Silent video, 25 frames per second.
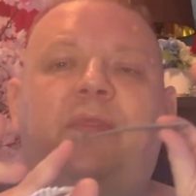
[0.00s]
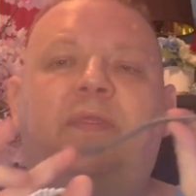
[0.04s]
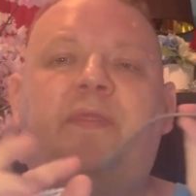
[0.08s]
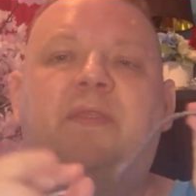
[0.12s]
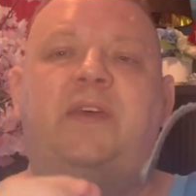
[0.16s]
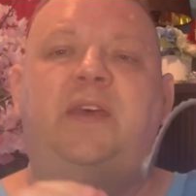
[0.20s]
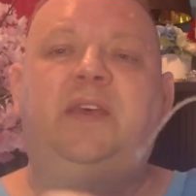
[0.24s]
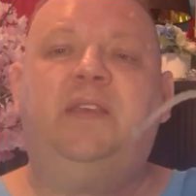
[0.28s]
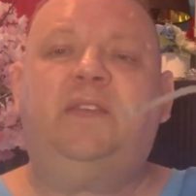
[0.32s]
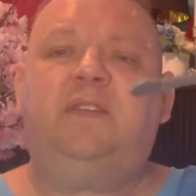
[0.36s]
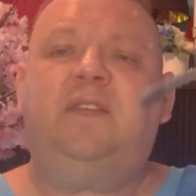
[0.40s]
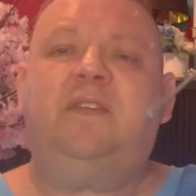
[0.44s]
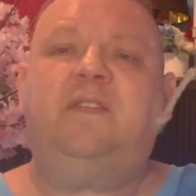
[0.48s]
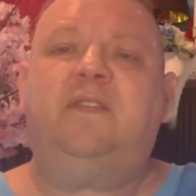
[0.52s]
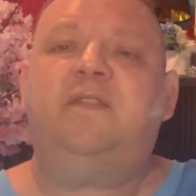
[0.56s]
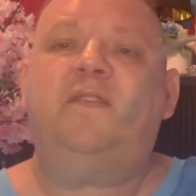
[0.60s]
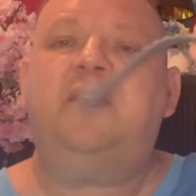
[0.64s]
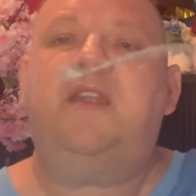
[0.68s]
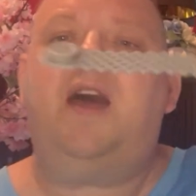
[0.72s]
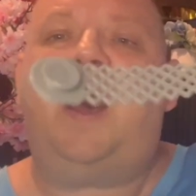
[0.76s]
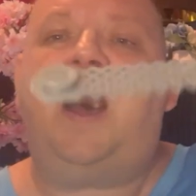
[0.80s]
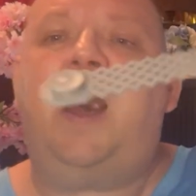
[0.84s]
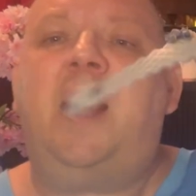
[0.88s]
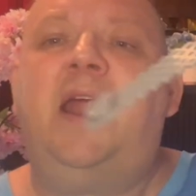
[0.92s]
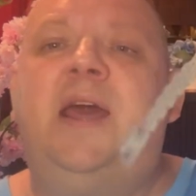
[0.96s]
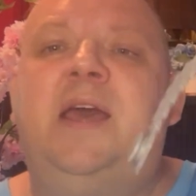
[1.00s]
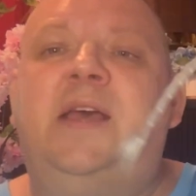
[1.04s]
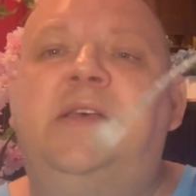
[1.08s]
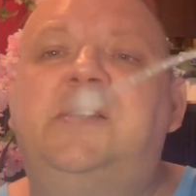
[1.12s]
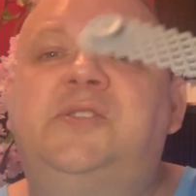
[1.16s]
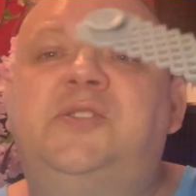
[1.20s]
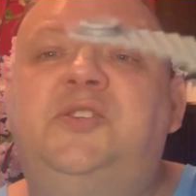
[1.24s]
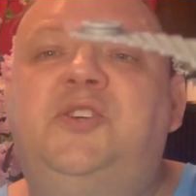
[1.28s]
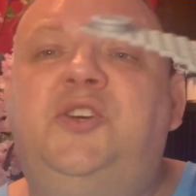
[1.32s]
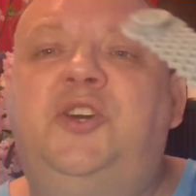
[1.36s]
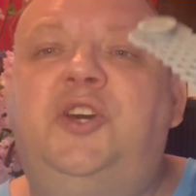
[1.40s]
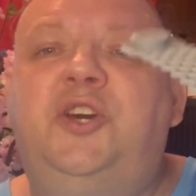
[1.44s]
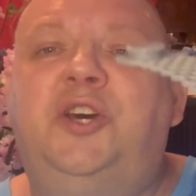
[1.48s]
This is not as
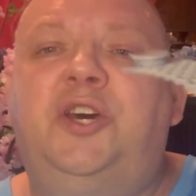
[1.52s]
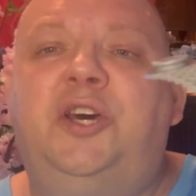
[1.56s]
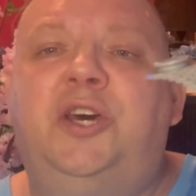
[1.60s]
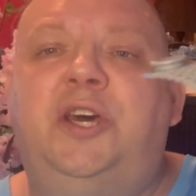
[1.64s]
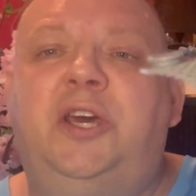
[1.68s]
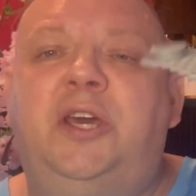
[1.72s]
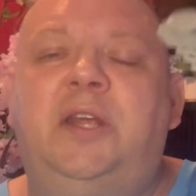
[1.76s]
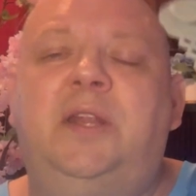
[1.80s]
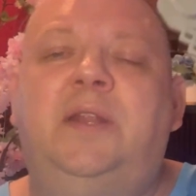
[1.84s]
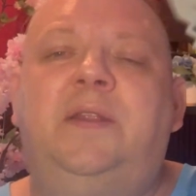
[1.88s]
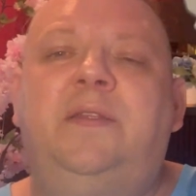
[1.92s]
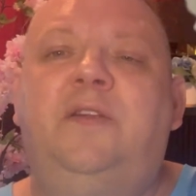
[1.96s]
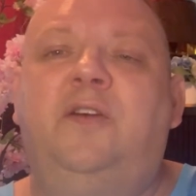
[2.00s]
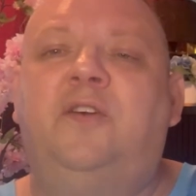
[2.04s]
good.